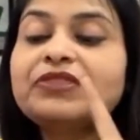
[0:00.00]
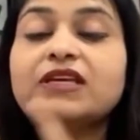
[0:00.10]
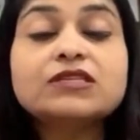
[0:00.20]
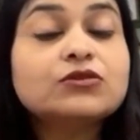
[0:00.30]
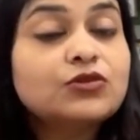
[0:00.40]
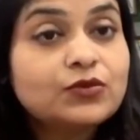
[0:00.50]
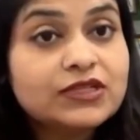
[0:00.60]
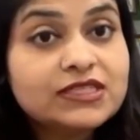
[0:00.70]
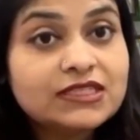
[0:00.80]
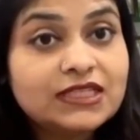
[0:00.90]
This
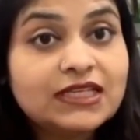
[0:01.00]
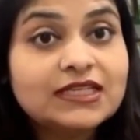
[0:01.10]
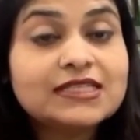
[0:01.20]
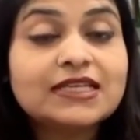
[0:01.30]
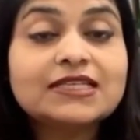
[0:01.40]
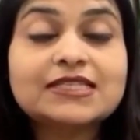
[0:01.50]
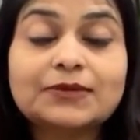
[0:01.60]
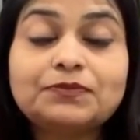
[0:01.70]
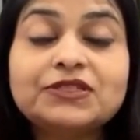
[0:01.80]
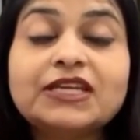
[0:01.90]
university is
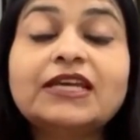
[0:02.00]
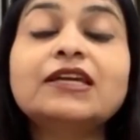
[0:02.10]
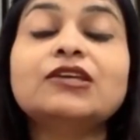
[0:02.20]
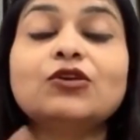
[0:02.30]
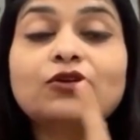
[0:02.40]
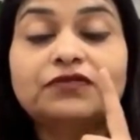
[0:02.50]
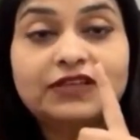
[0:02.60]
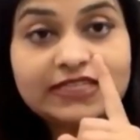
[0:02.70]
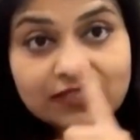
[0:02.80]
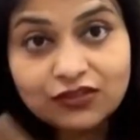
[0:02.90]
accepting your
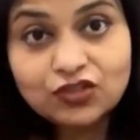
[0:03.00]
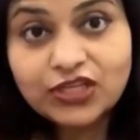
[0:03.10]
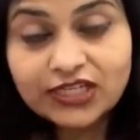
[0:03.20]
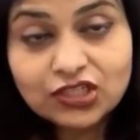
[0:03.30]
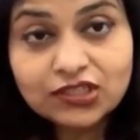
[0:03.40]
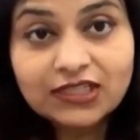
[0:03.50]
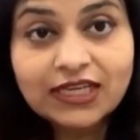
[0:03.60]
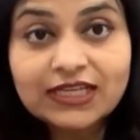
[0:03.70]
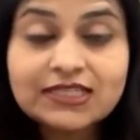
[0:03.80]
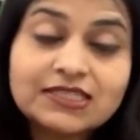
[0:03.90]
visa rejection
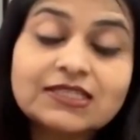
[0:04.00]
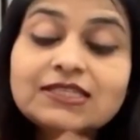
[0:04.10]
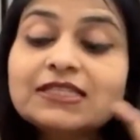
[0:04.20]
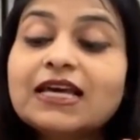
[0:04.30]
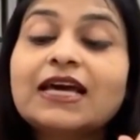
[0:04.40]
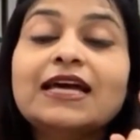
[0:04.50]
cases